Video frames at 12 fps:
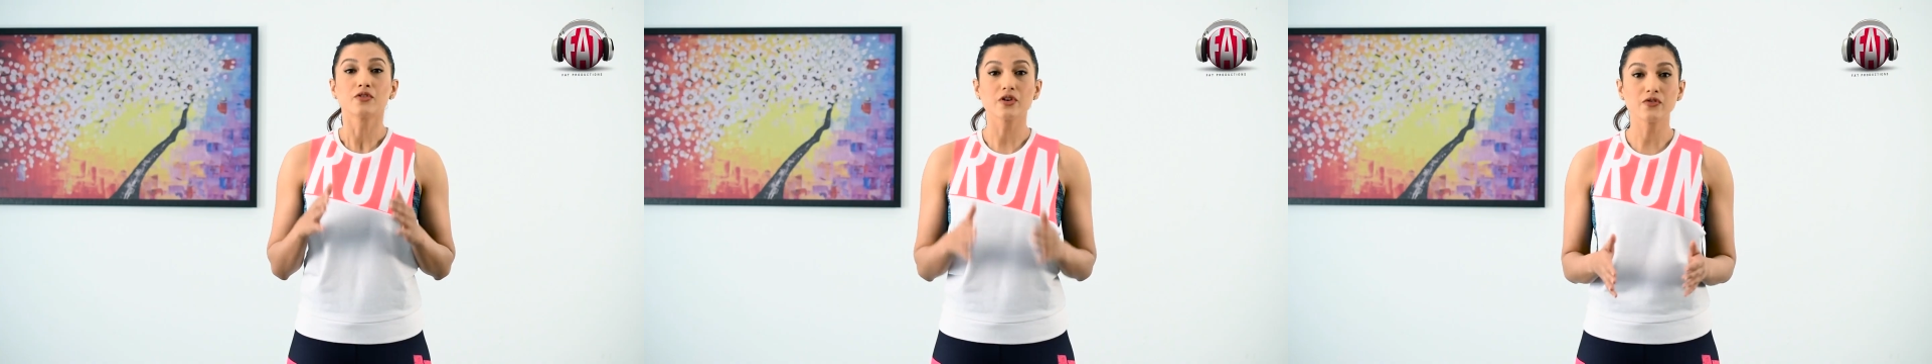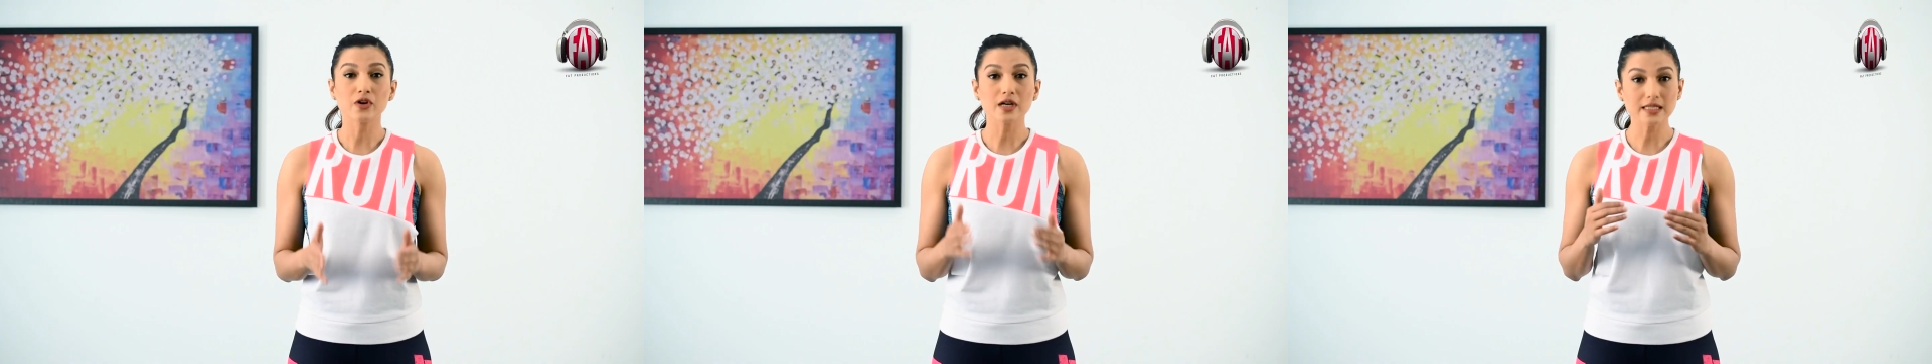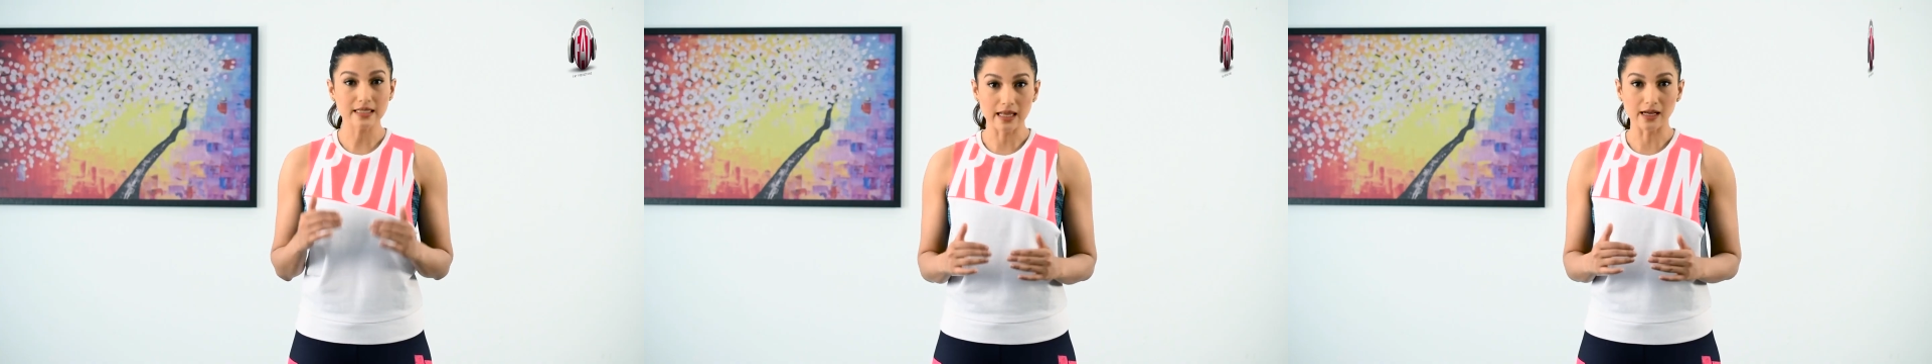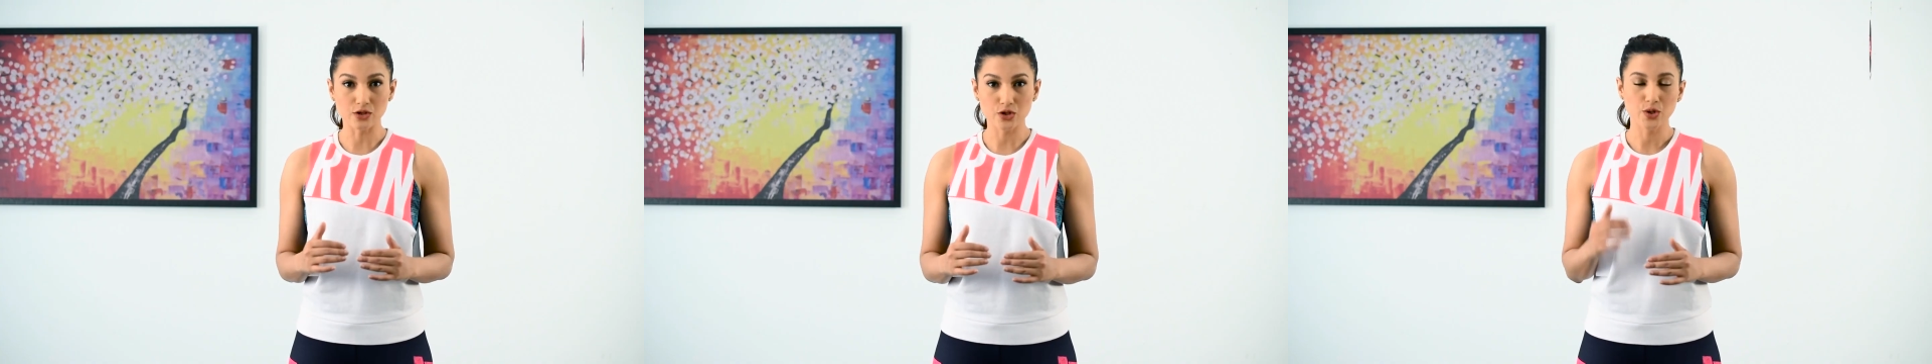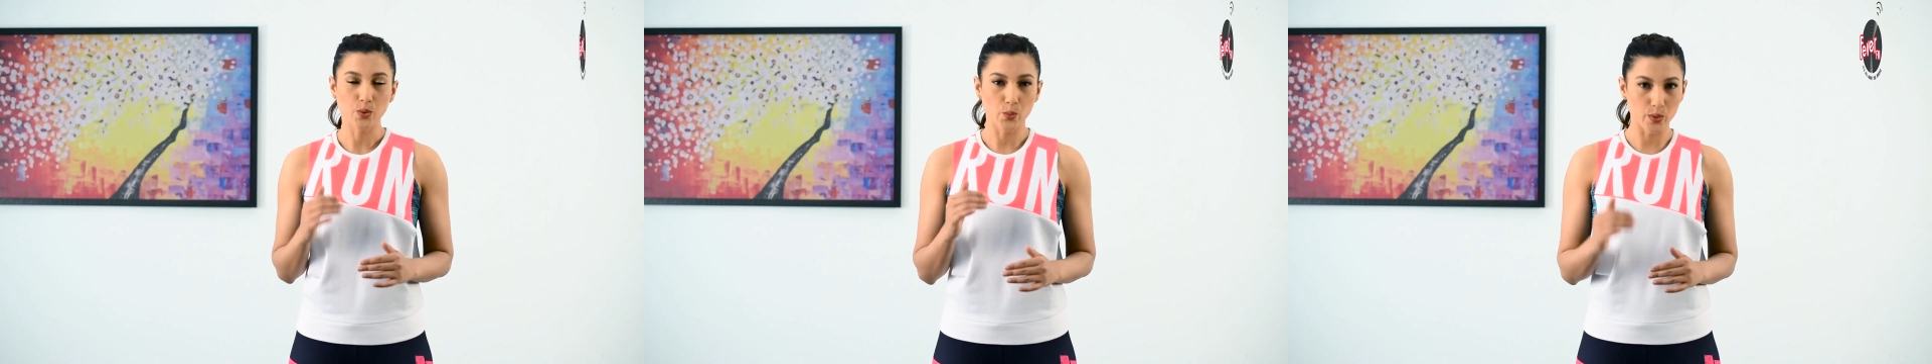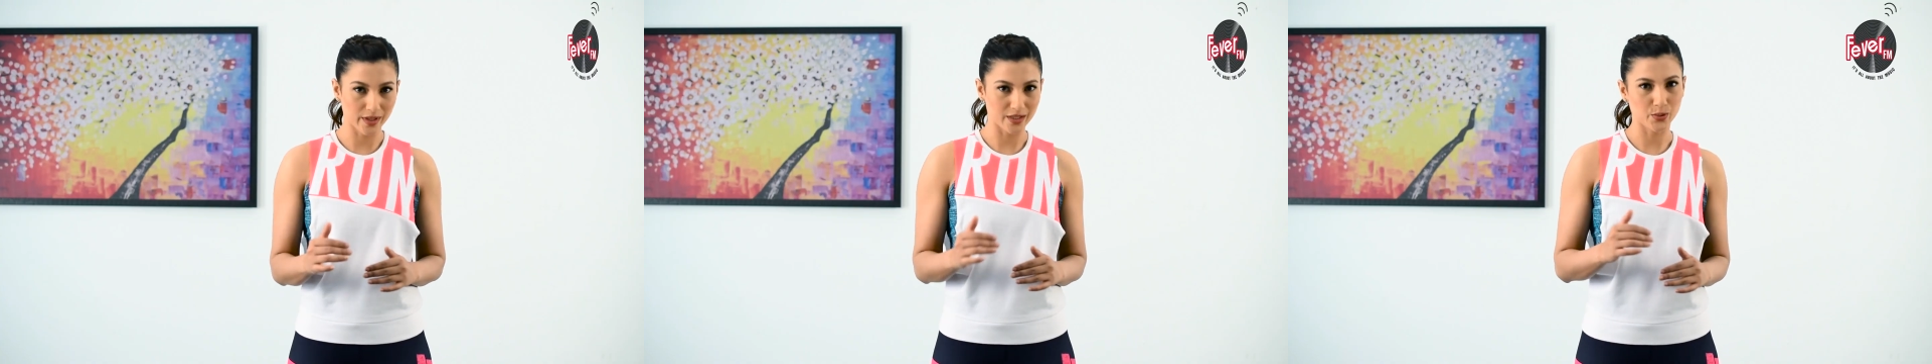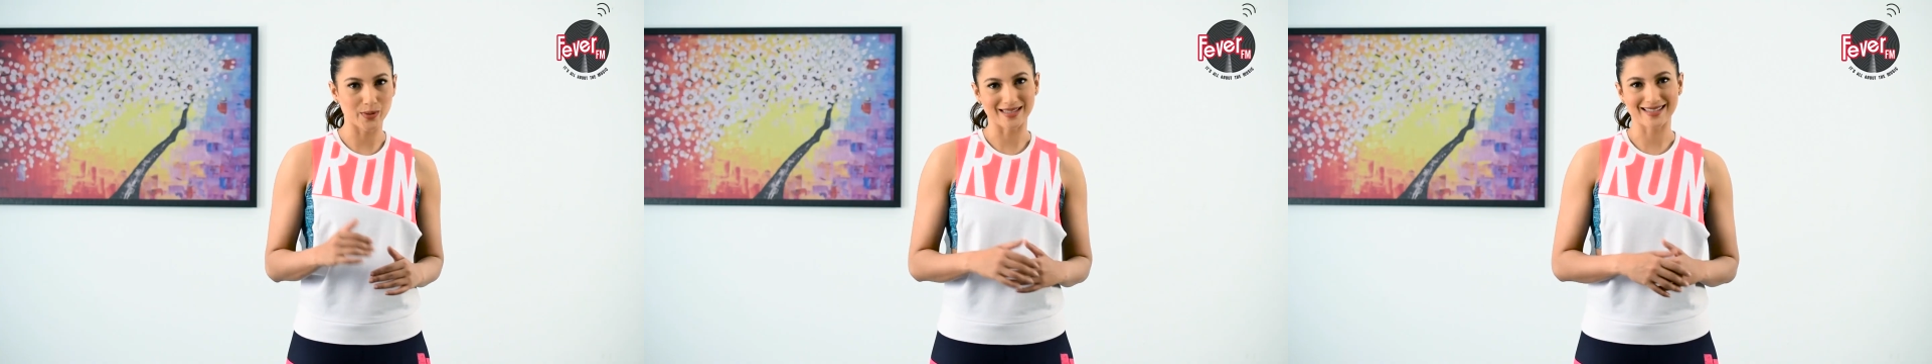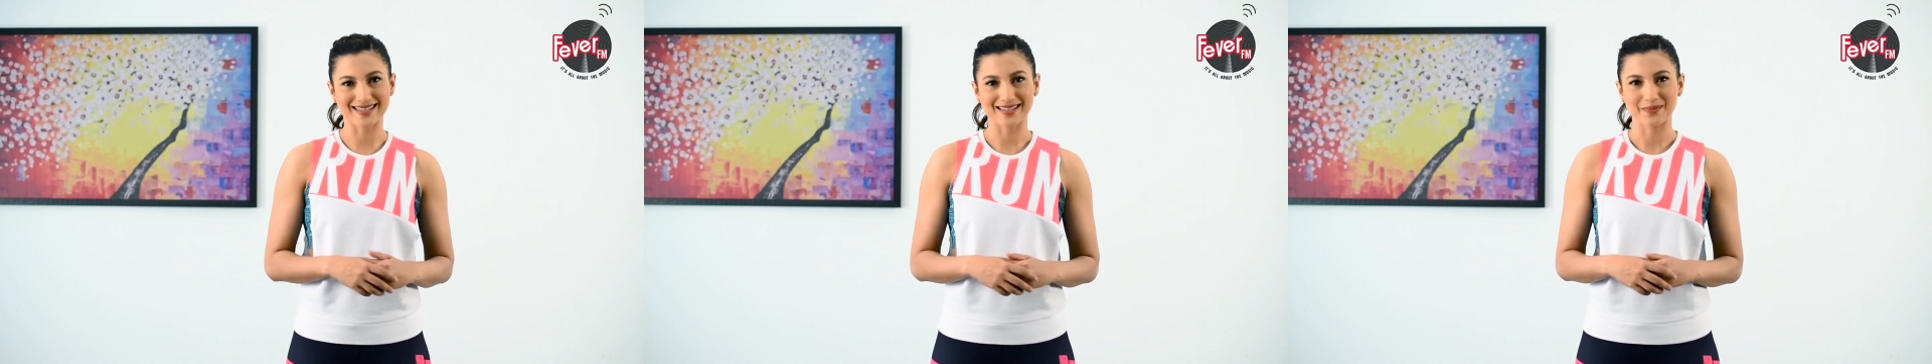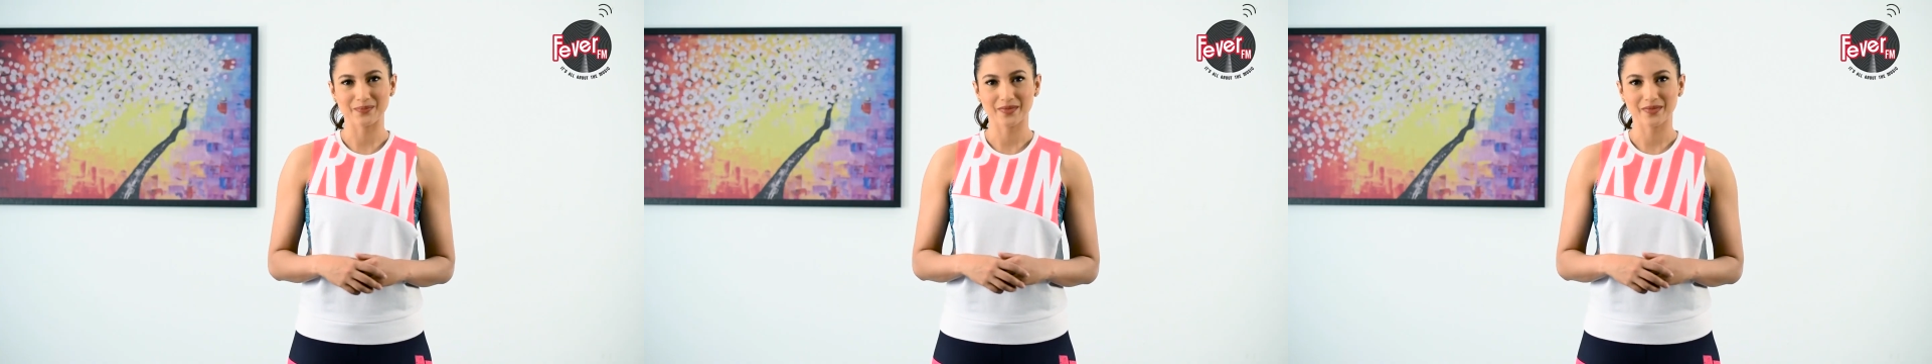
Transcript: Reverse lunge with a twist.